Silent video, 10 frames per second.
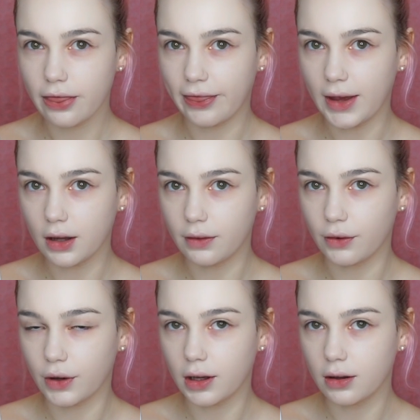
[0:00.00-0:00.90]
thick
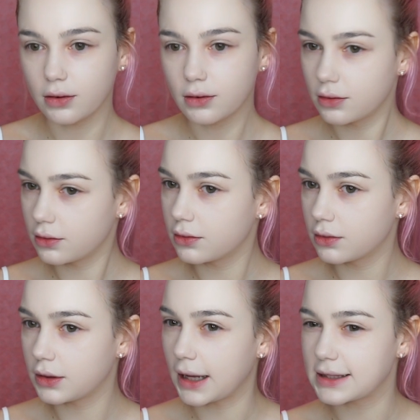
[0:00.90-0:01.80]
looking.
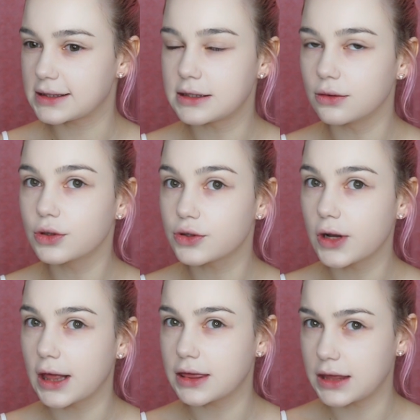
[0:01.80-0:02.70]
Like it still looks
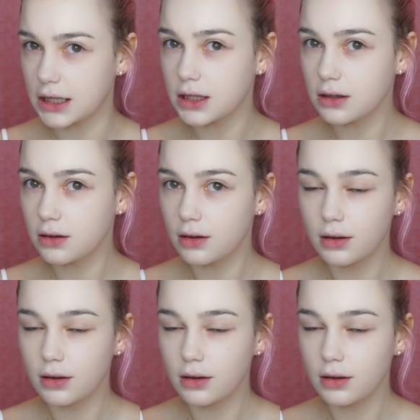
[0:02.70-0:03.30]
really thin.